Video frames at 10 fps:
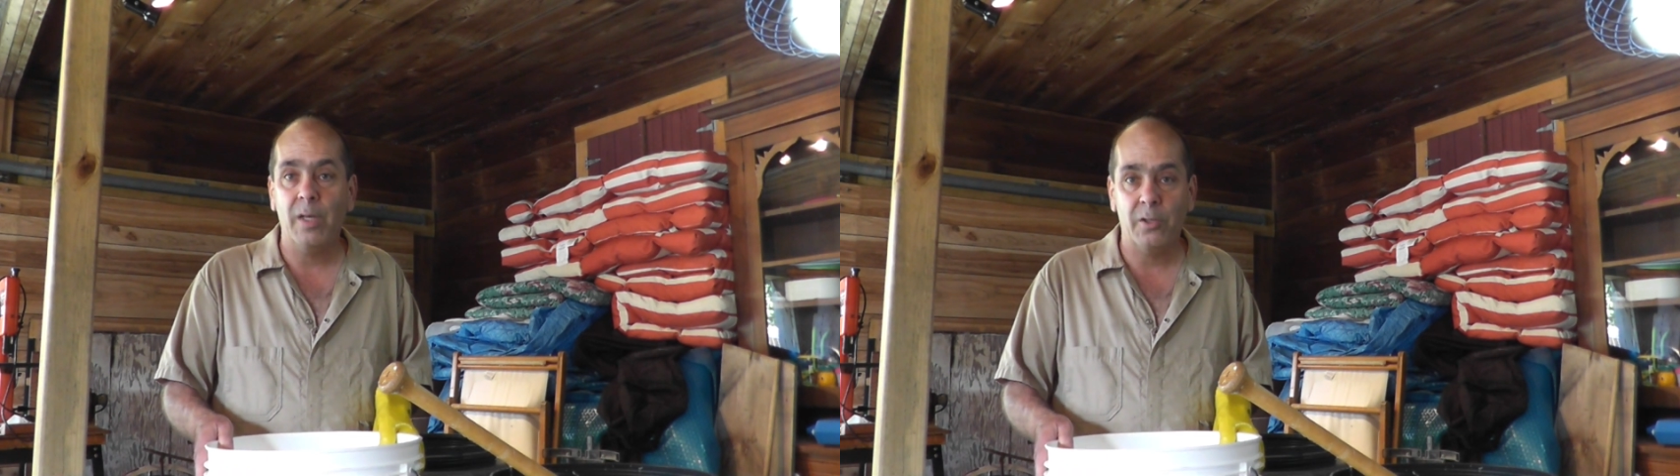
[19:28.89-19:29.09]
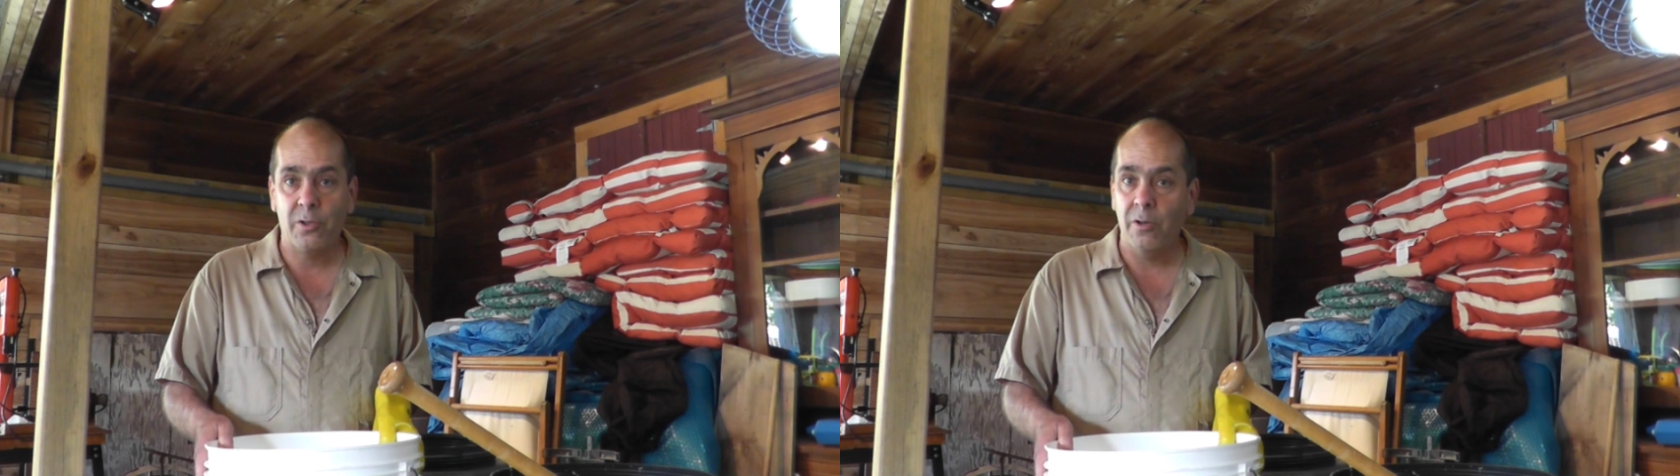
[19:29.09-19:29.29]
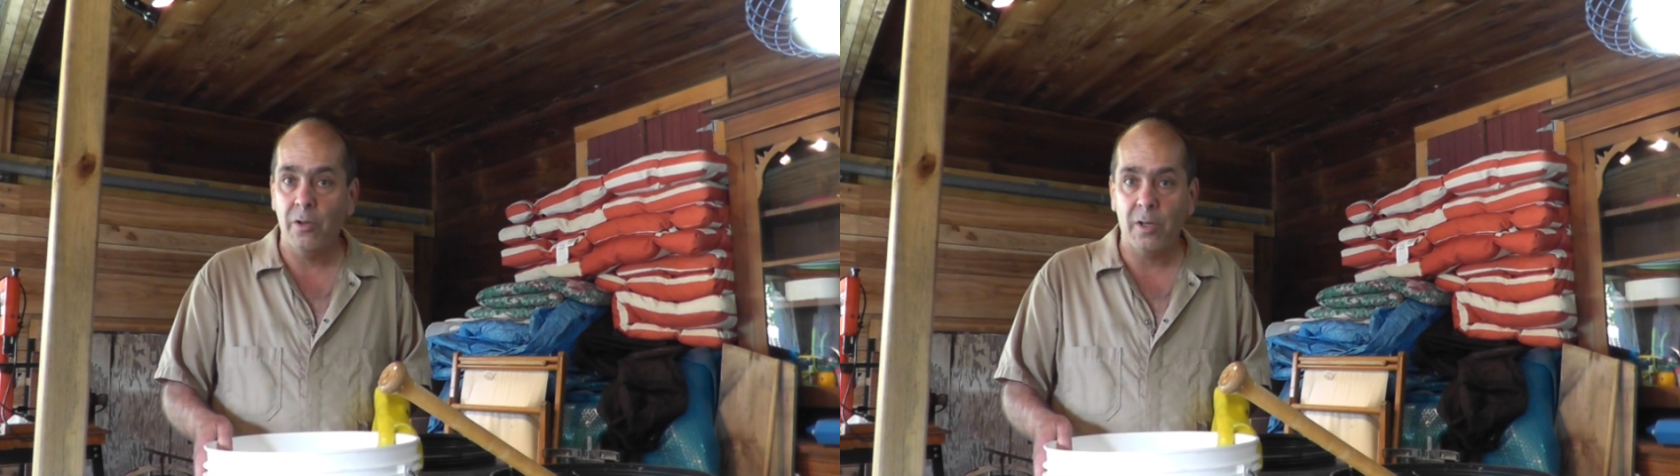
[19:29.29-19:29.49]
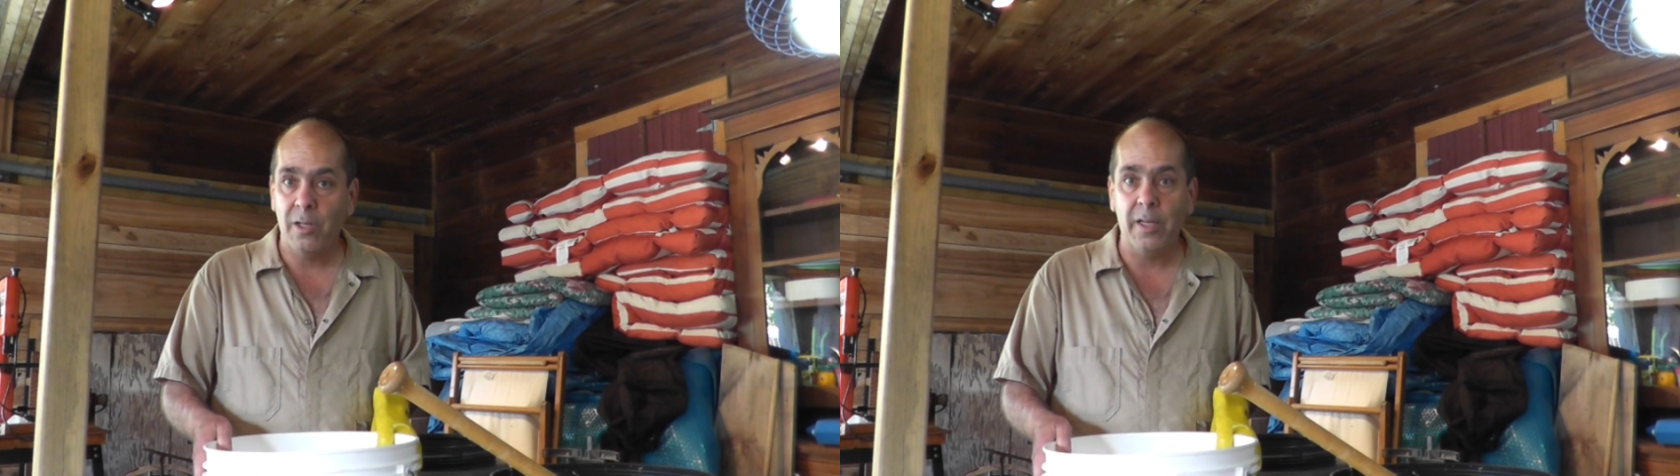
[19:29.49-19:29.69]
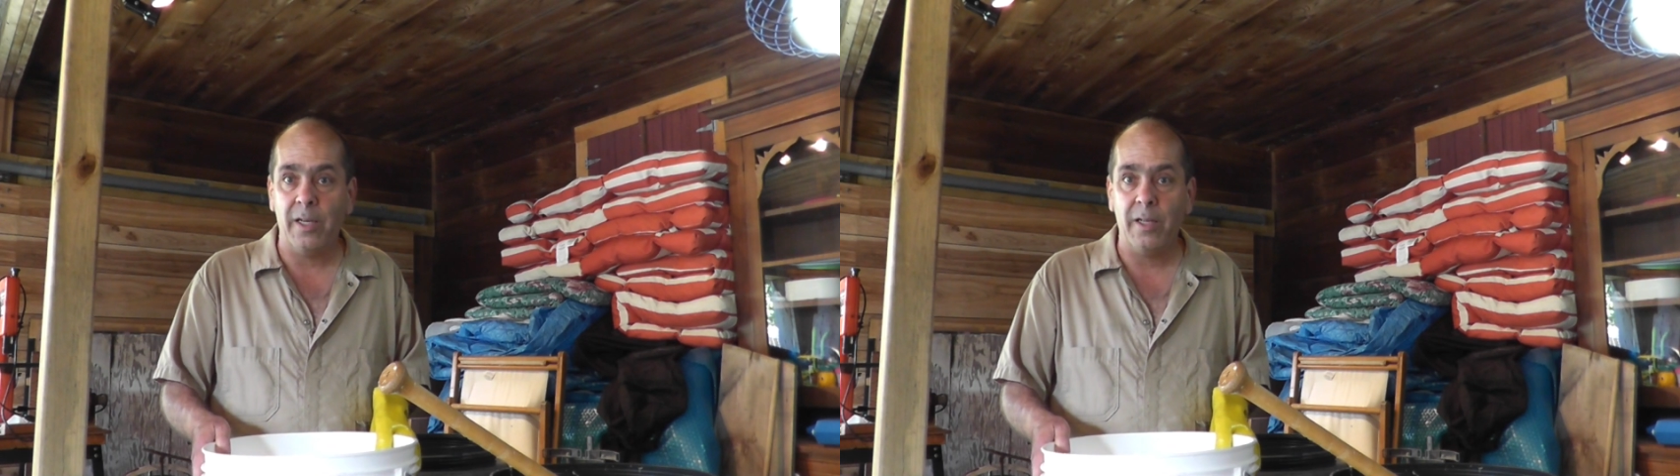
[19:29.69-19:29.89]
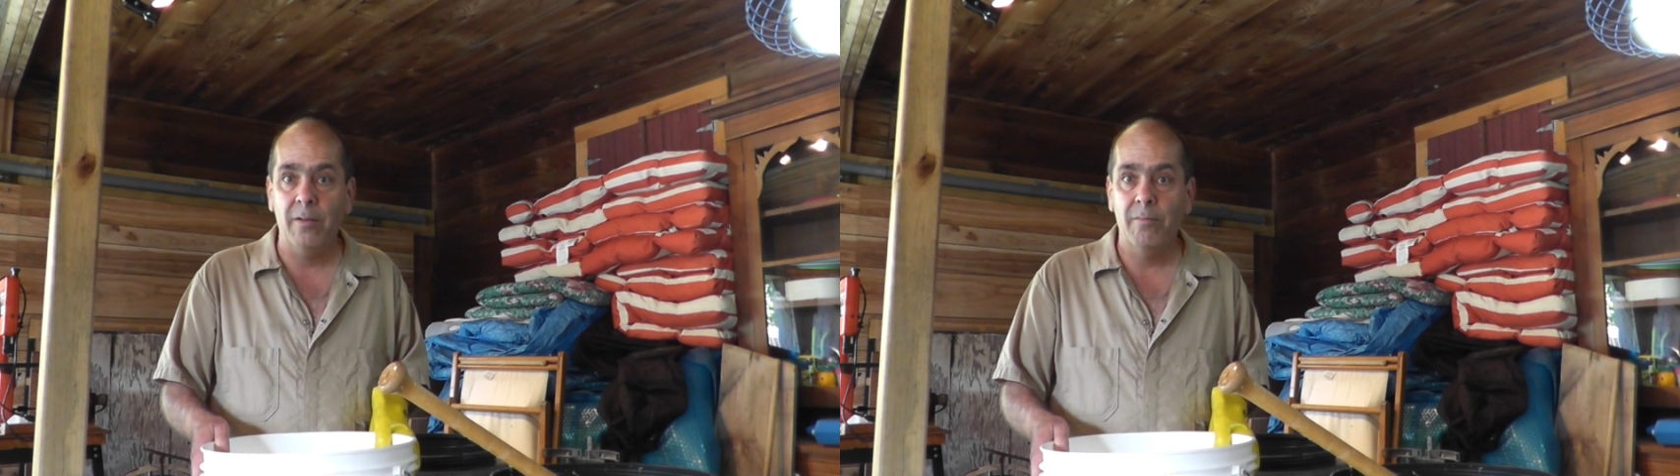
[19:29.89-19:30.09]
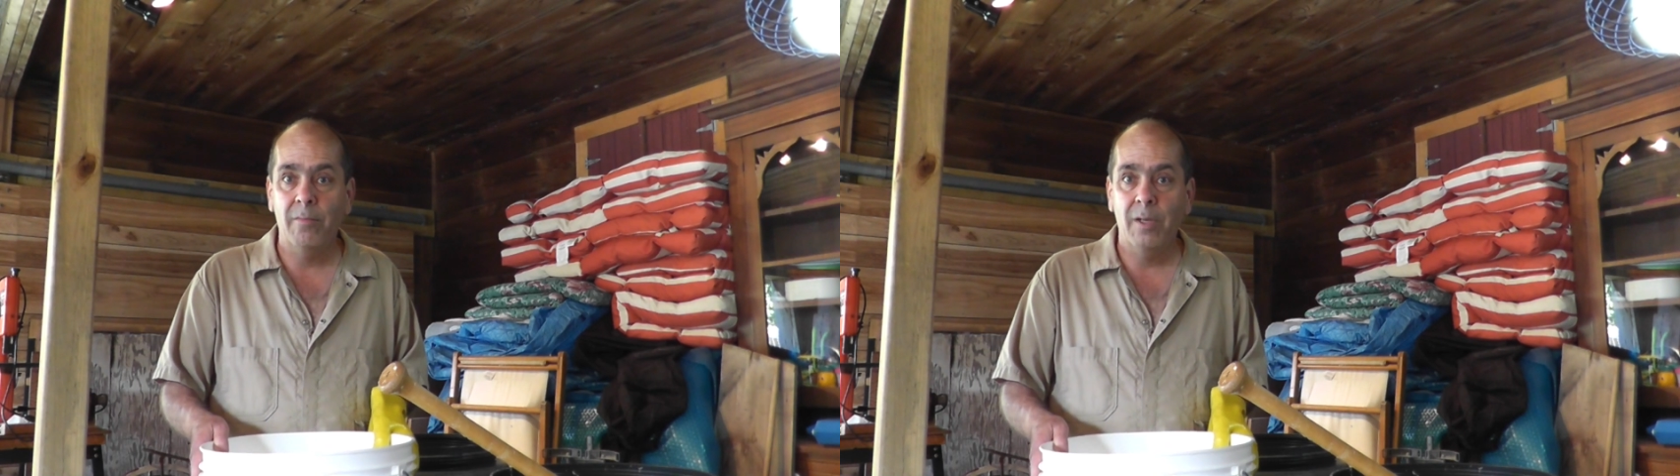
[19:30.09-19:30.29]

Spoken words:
make sure they're clean.